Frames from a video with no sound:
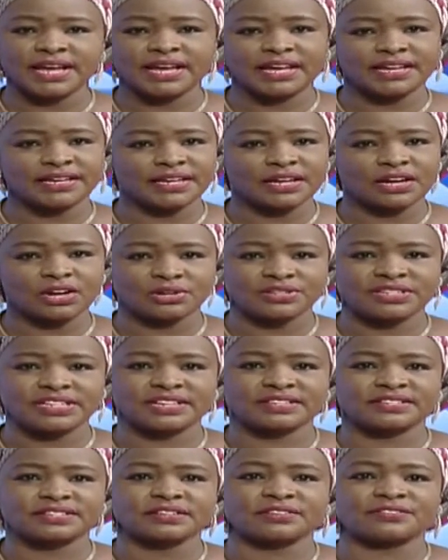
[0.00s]
in the
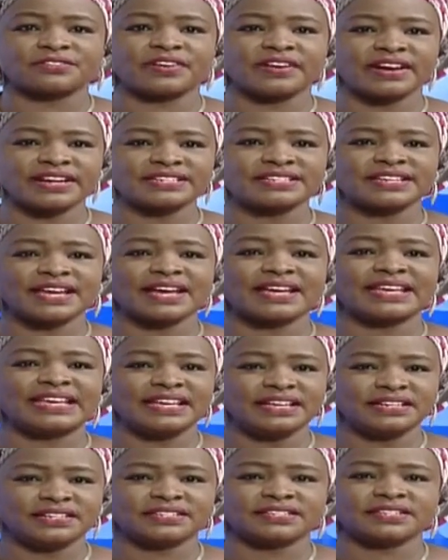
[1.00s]
context of greater
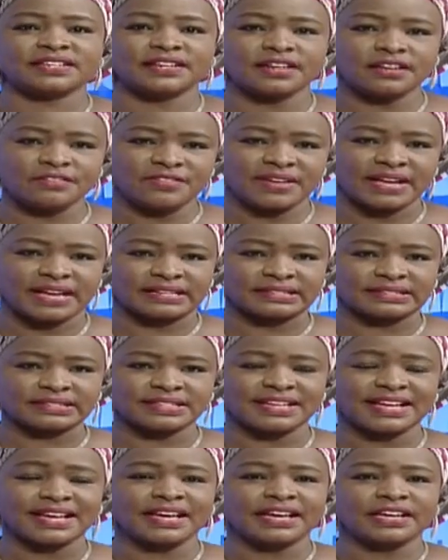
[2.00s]
Eid
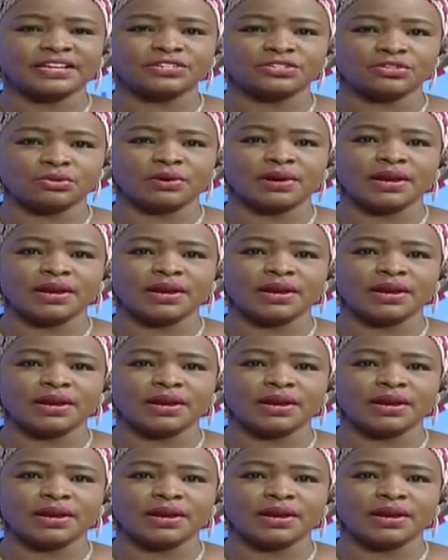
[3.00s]
significance in